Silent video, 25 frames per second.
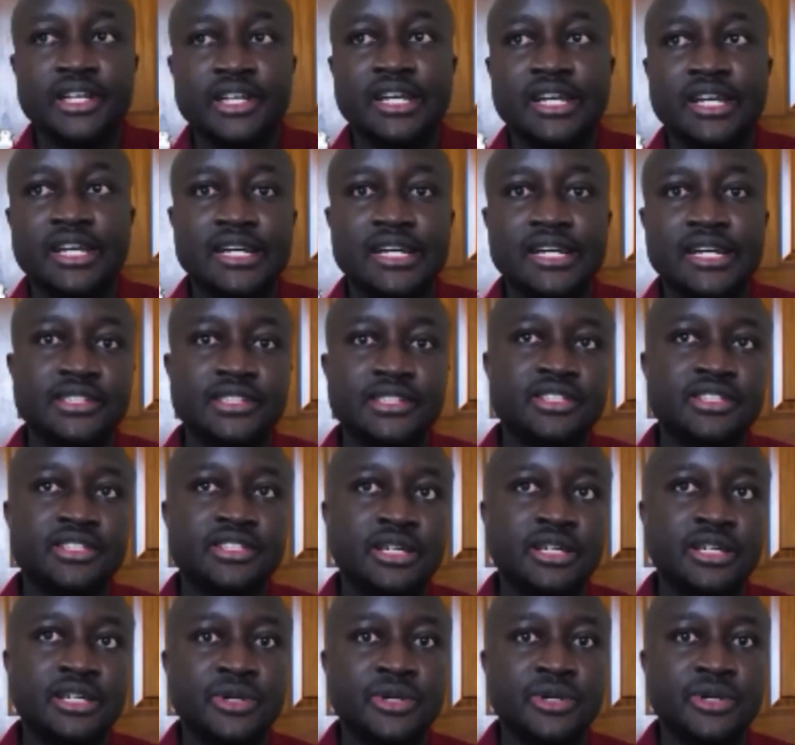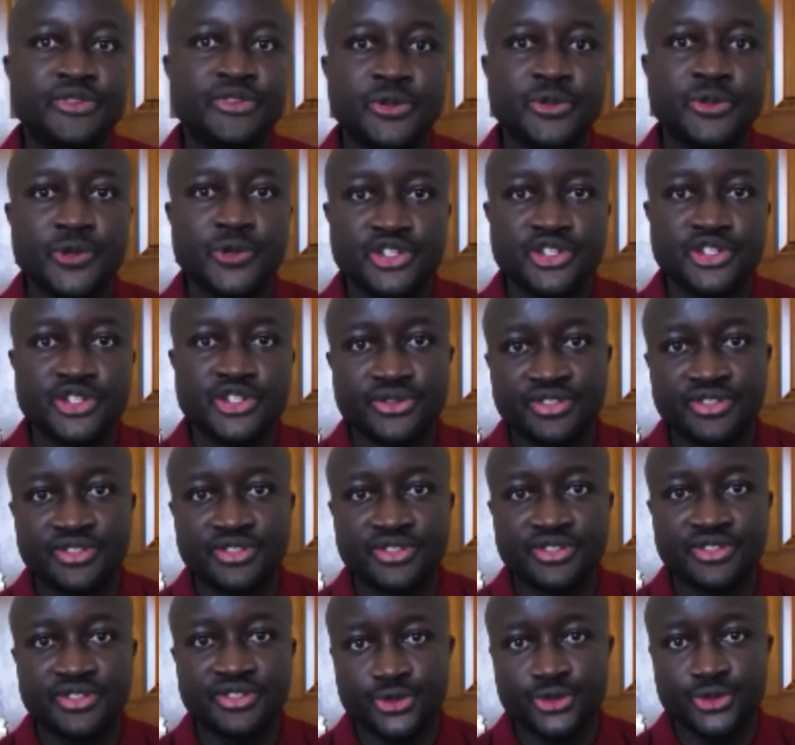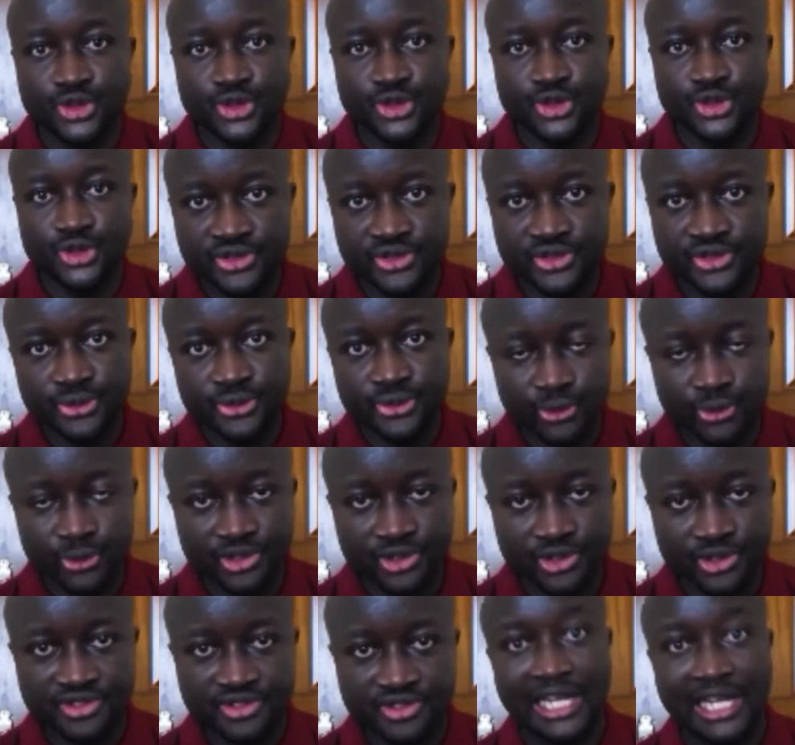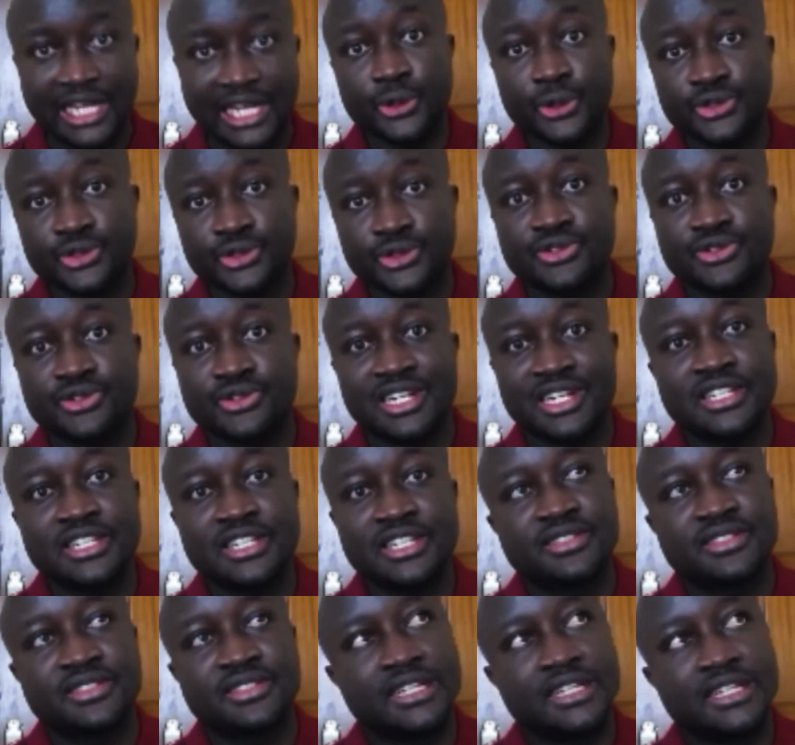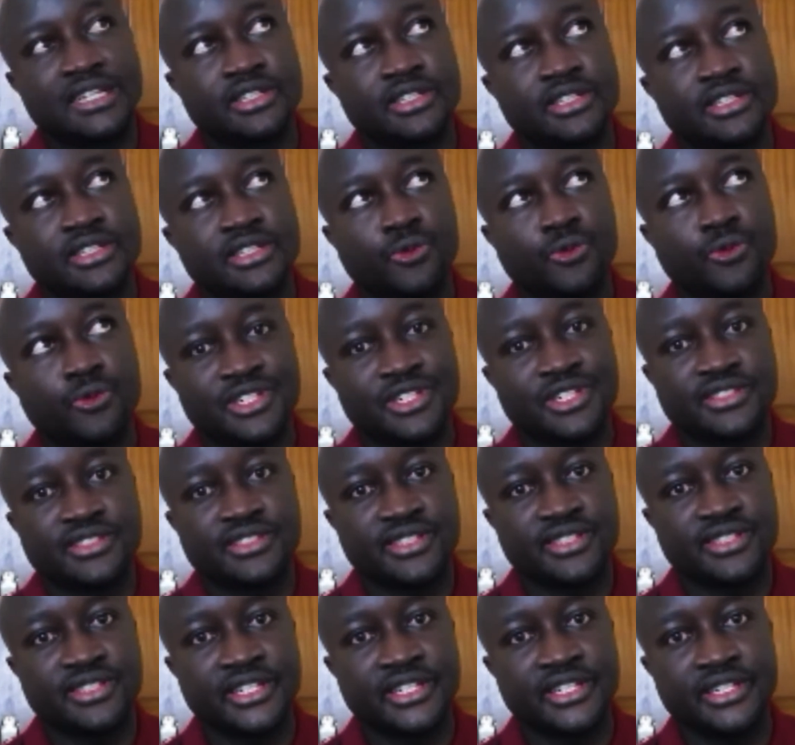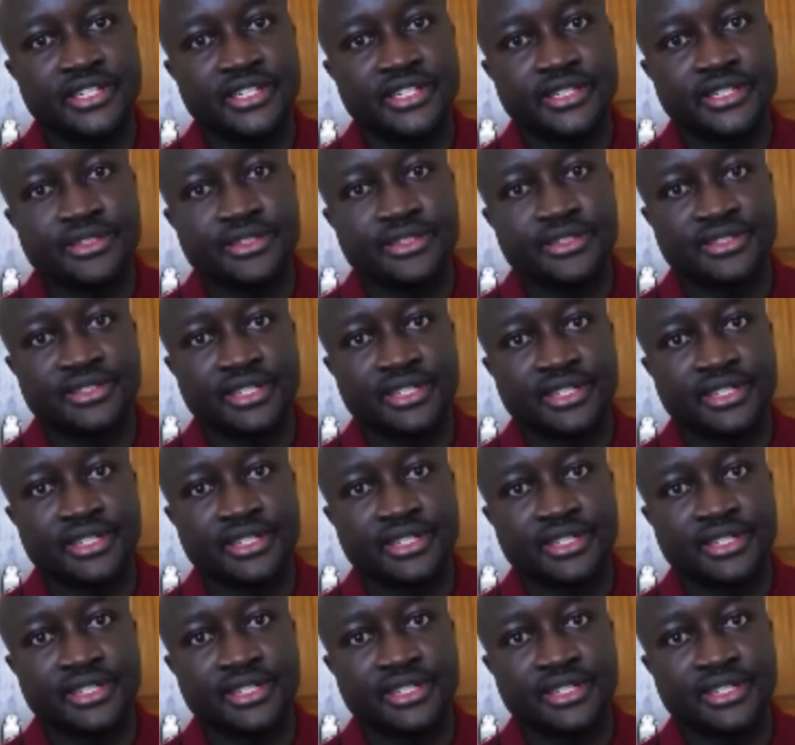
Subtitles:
And one of the questions that was posed was along those lines. And what he said is